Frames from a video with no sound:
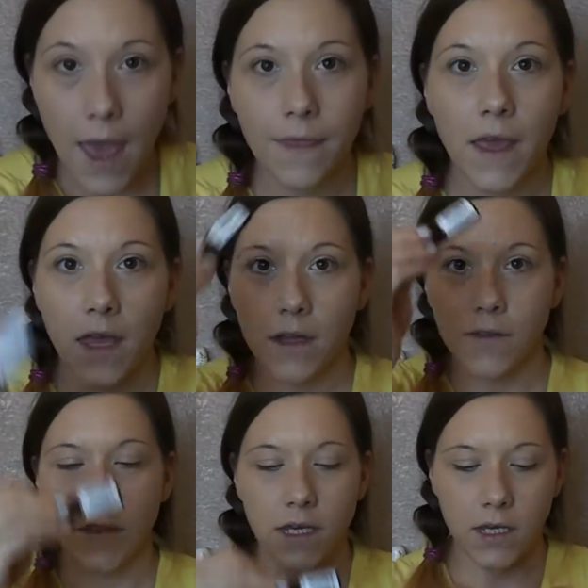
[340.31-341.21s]
And
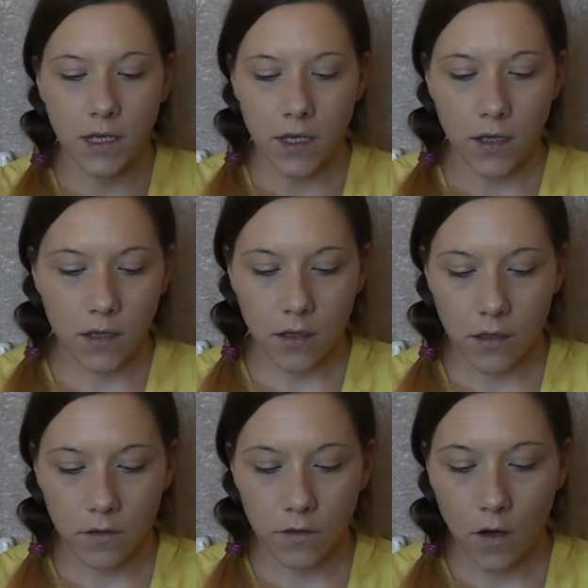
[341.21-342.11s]
then the
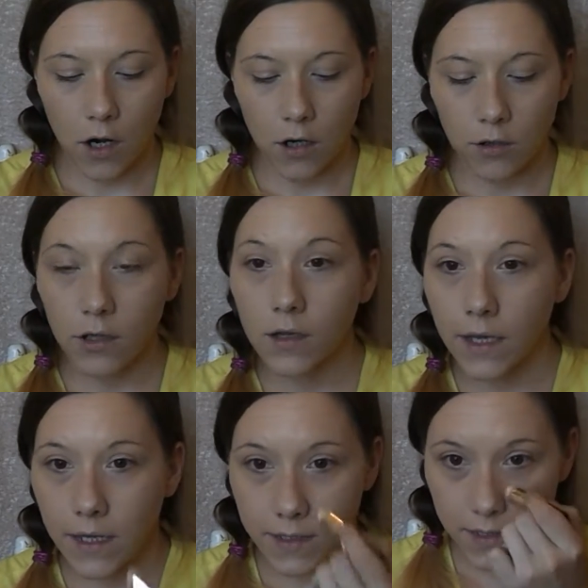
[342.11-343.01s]
Tarte
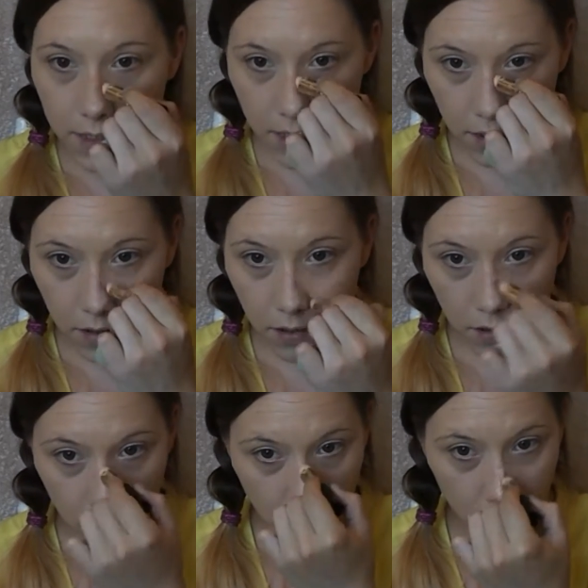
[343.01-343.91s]
Clay Stick
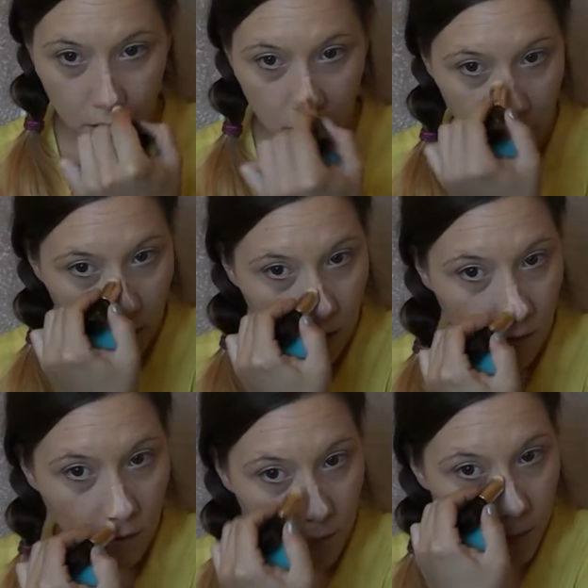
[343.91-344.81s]

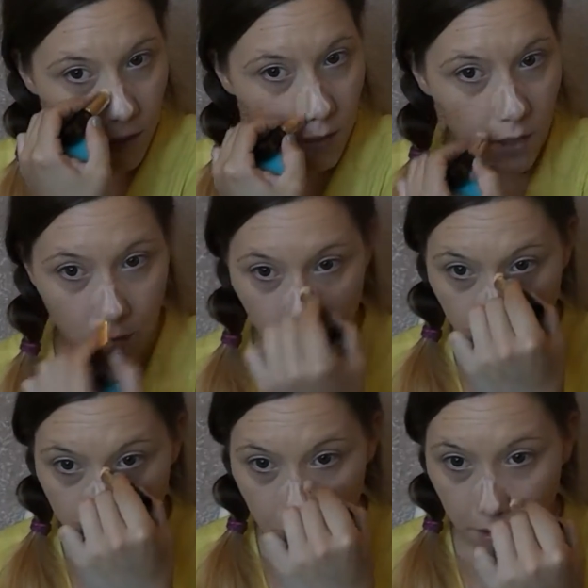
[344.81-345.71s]
on my
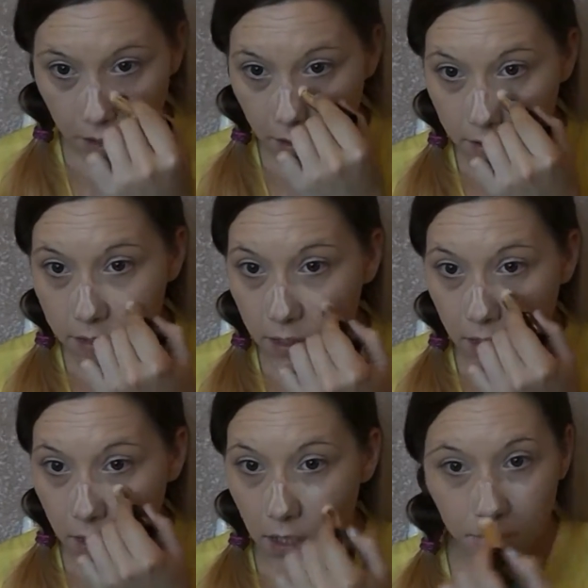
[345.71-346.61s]
nose because
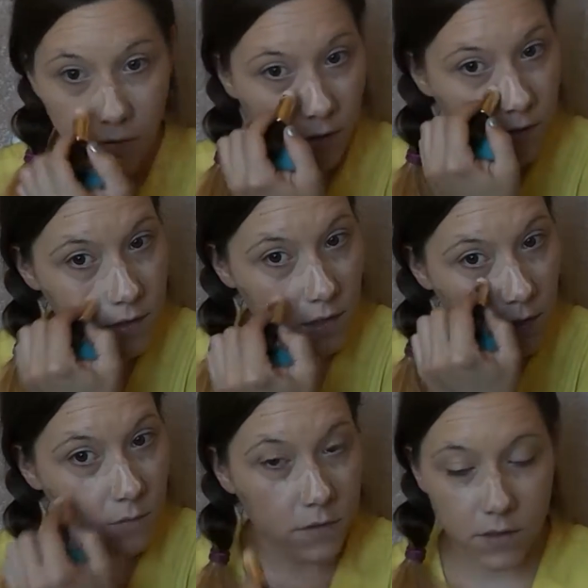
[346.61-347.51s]
it never
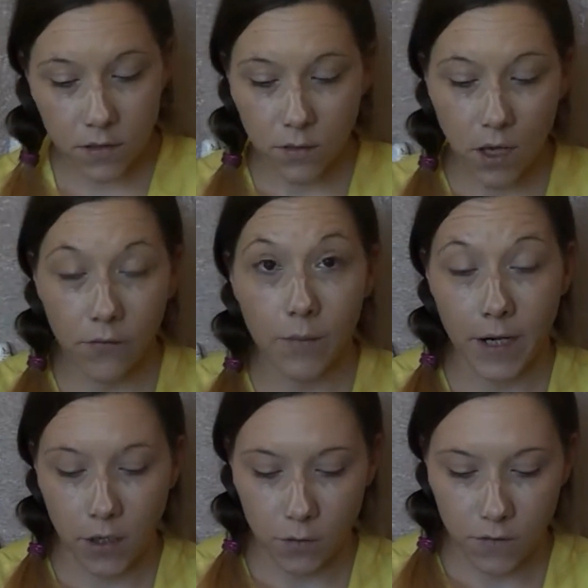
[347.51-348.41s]
seems to cover
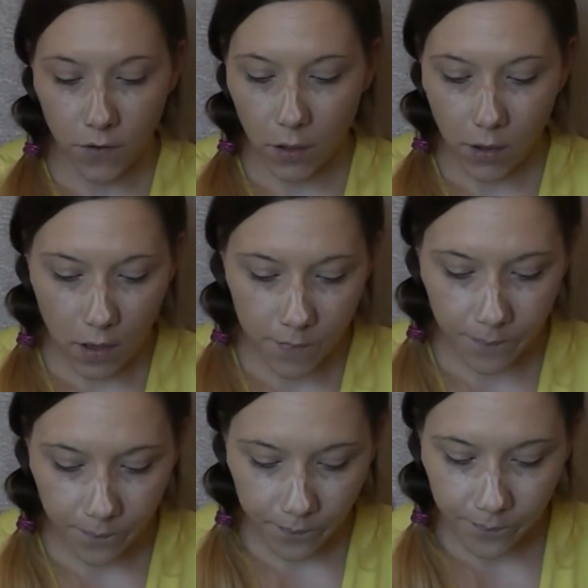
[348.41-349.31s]
my nose very well.
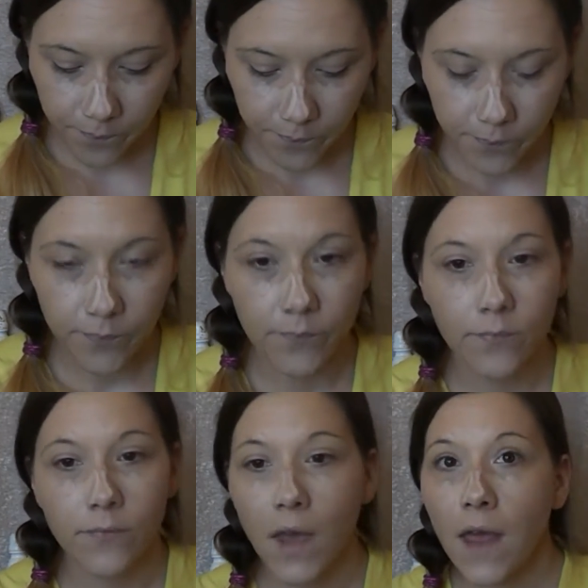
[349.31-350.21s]

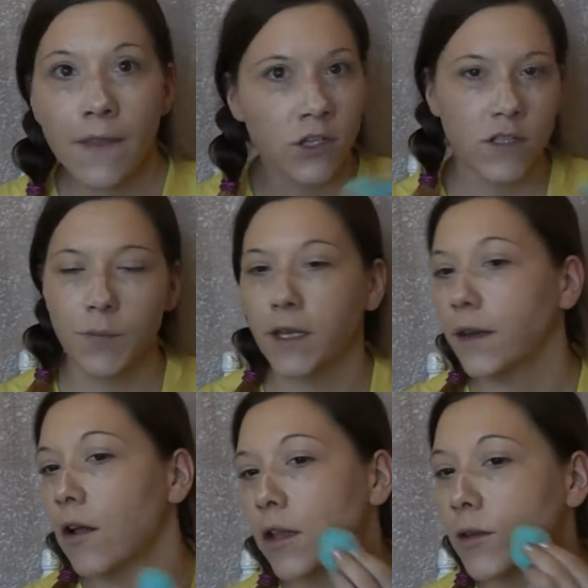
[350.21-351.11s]
And then just
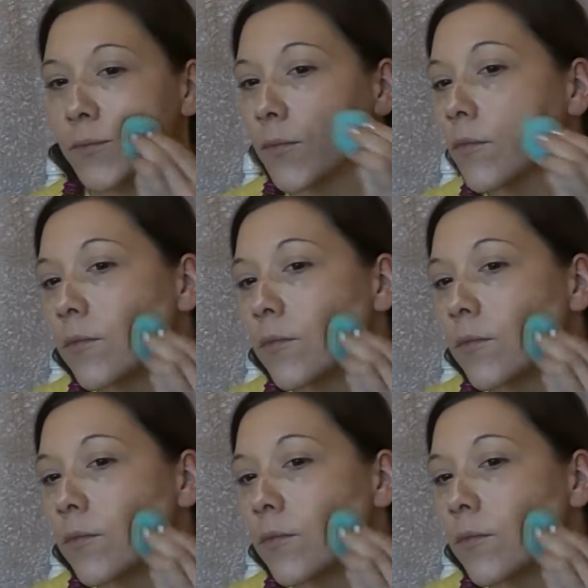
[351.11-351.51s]
blend it all in.